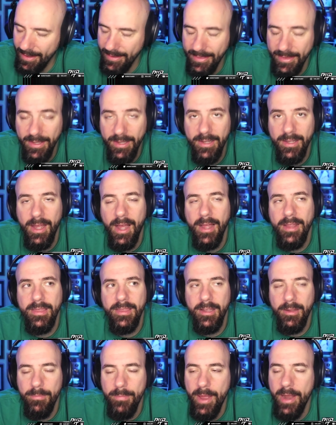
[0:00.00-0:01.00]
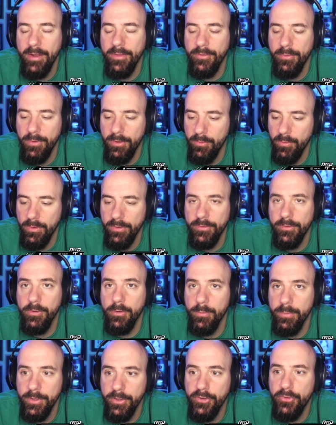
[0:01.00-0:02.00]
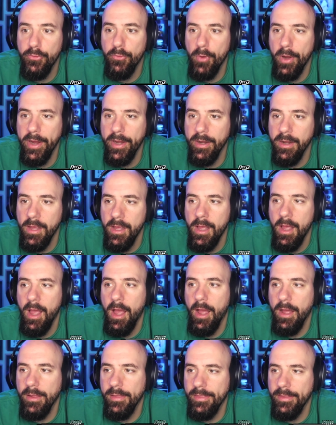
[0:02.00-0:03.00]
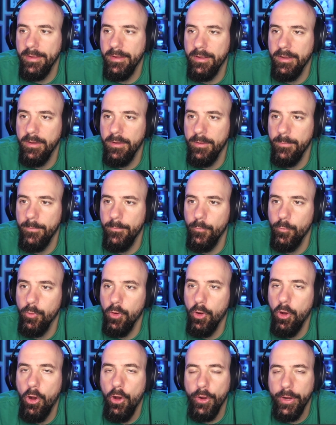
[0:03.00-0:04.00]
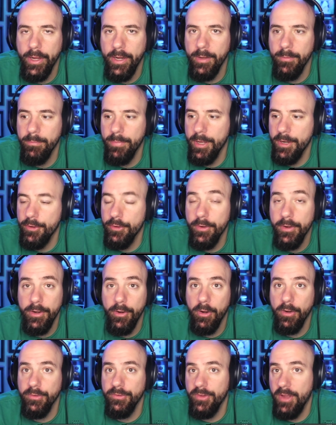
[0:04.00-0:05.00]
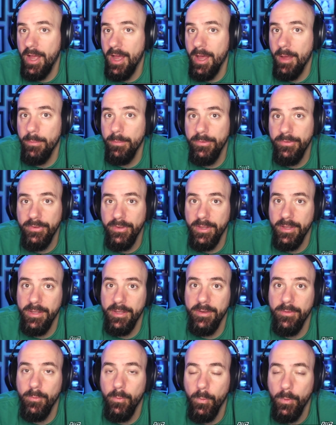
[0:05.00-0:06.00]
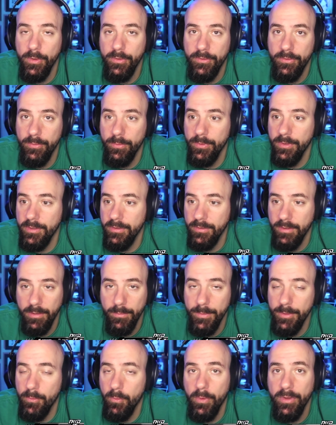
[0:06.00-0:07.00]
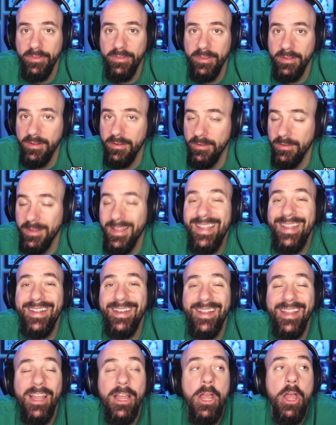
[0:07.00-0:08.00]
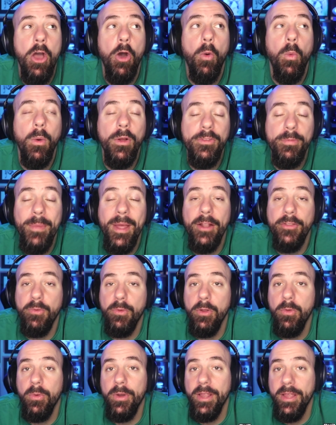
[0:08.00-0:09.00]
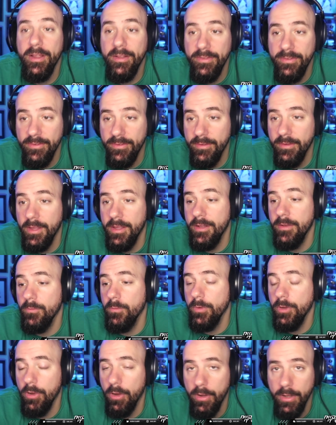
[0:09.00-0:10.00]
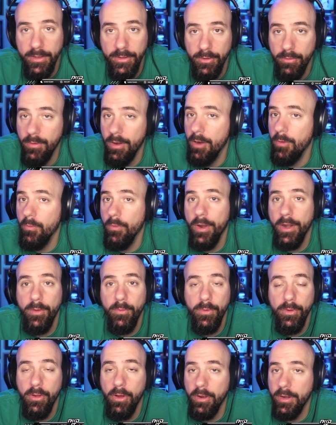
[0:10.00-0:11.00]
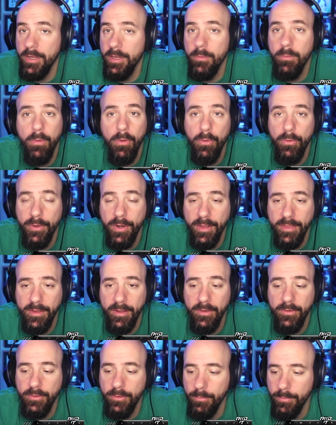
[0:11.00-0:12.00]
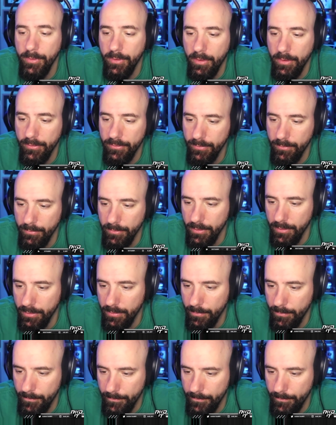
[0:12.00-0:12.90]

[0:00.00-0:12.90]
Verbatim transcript: I think I think Madden 21 is going to be great. I think um, we're all getting better at our jobs, and once we, I mean, once the it once Madden 21 hits and we all hit the ground running, we all keep rolling, I think it's going to be awesome, really.